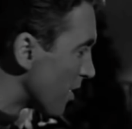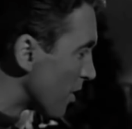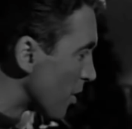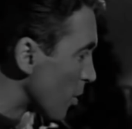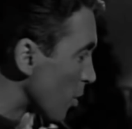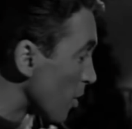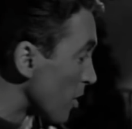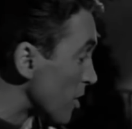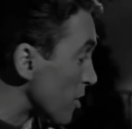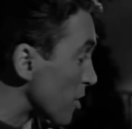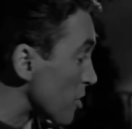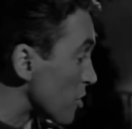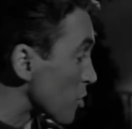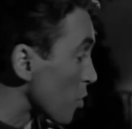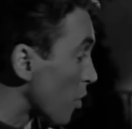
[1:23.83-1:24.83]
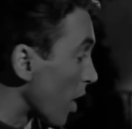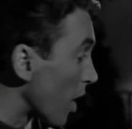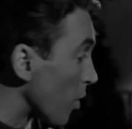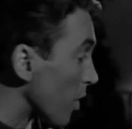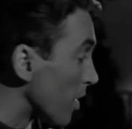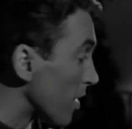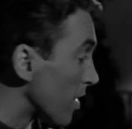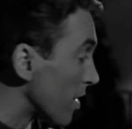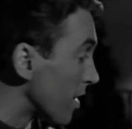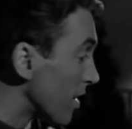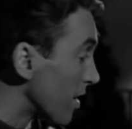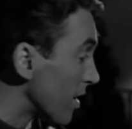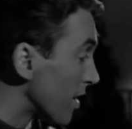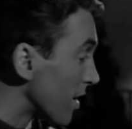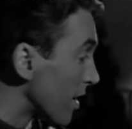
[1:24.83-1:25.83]
Well, then you could swallow it.
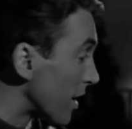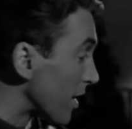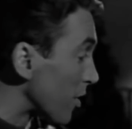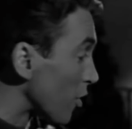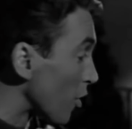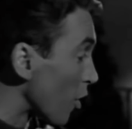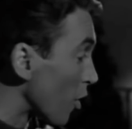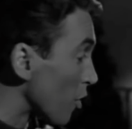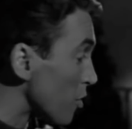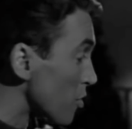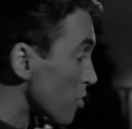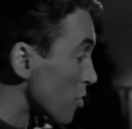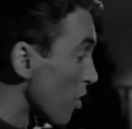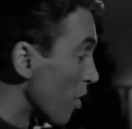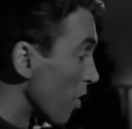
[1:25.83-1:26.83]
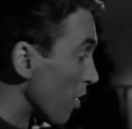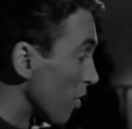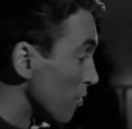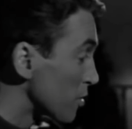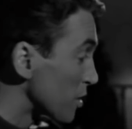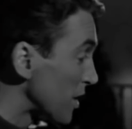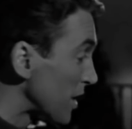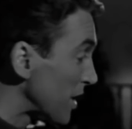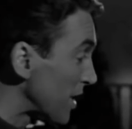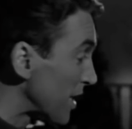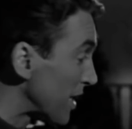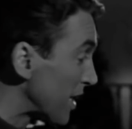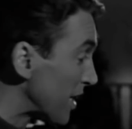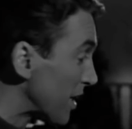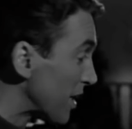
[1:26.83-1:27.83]
And it'll all dissolve, see?
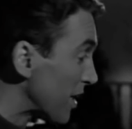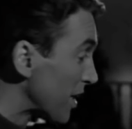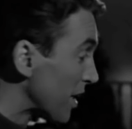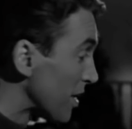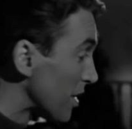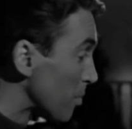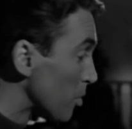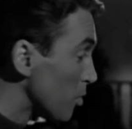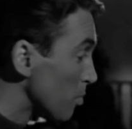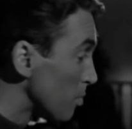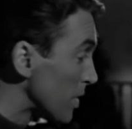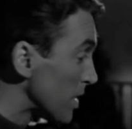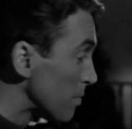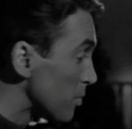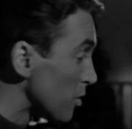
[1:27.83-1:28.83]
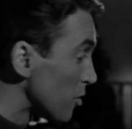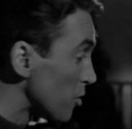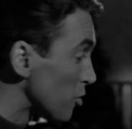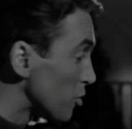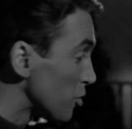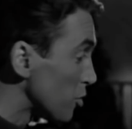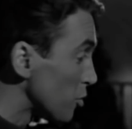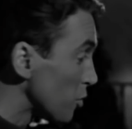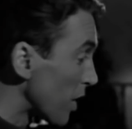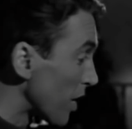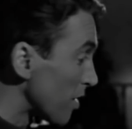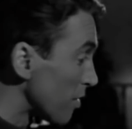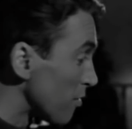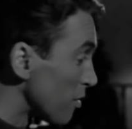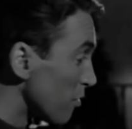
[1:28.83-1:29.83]
And the moonbeams that shoot out
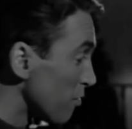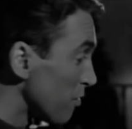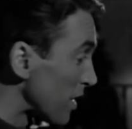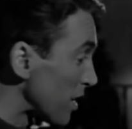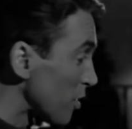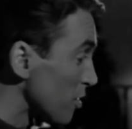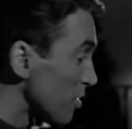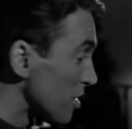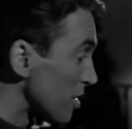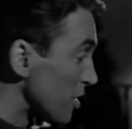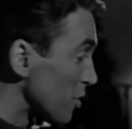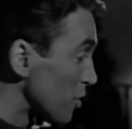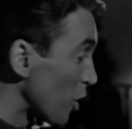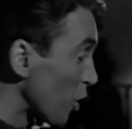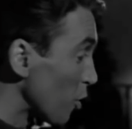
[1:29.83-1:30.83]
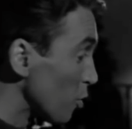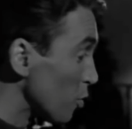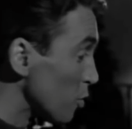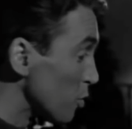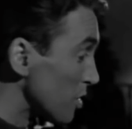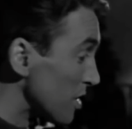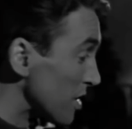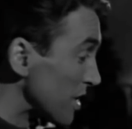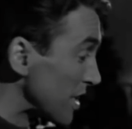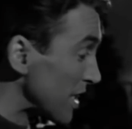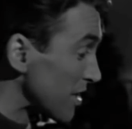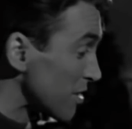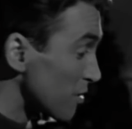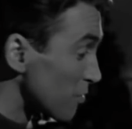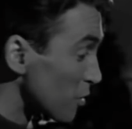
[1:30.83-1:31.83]
of your fingers and your toes and the
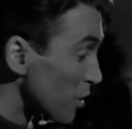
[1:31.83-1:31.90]
ends of your